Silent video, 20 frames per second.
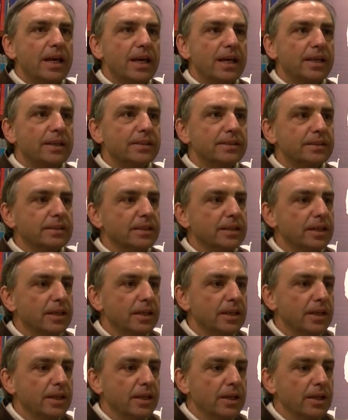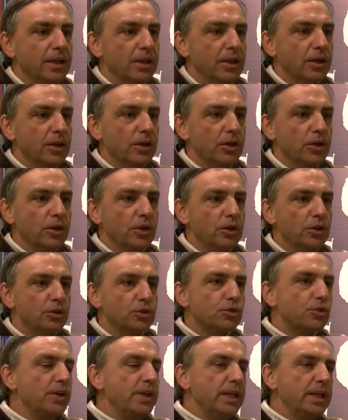has uh,
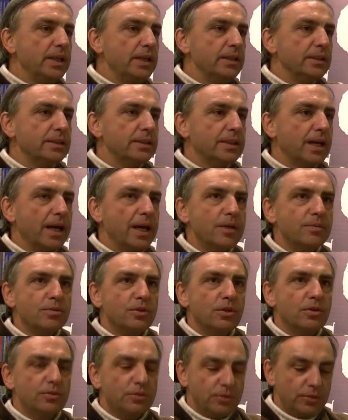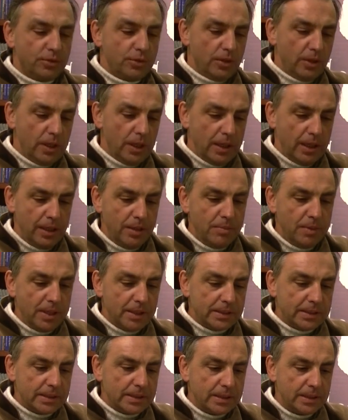three types of uh,
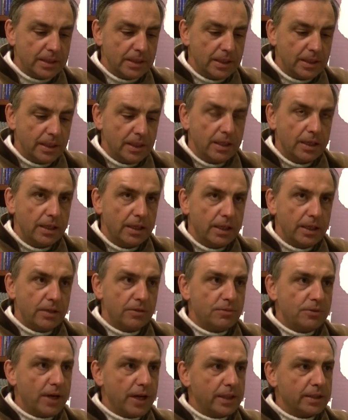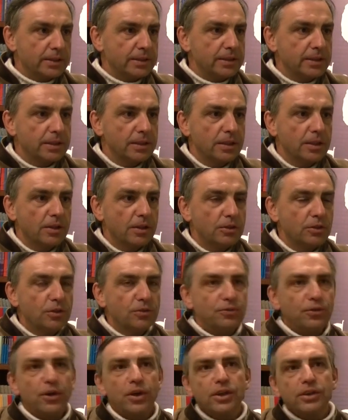limits. In fact,
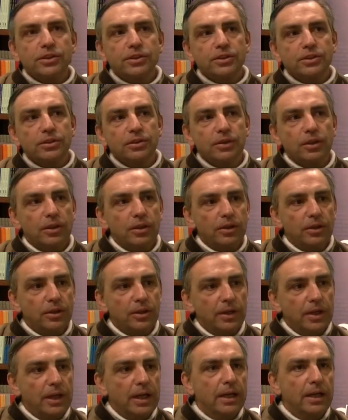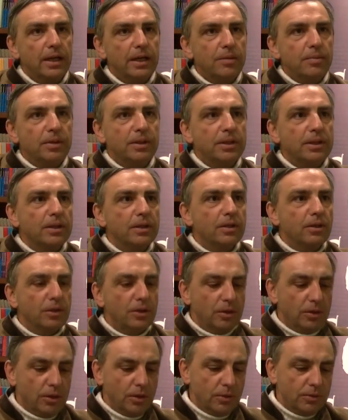the first uh, limit
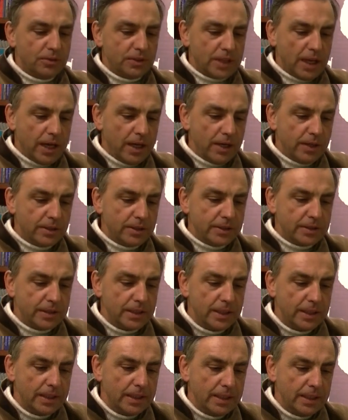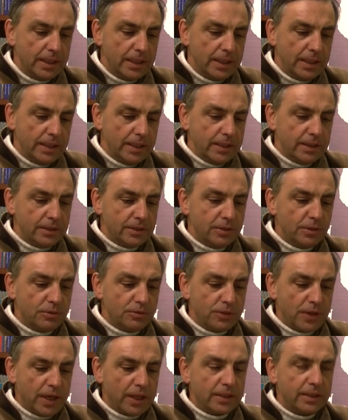uh, of, science is the
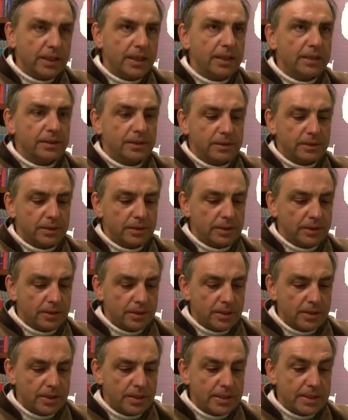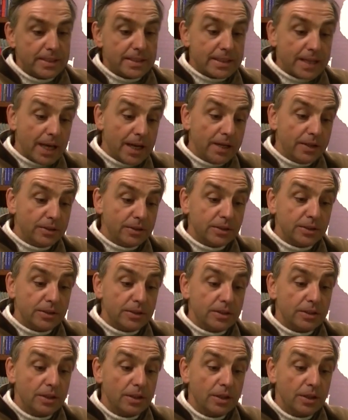fact that uh,
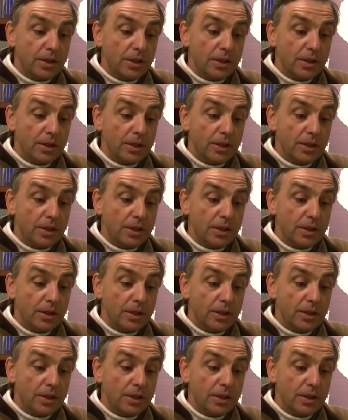science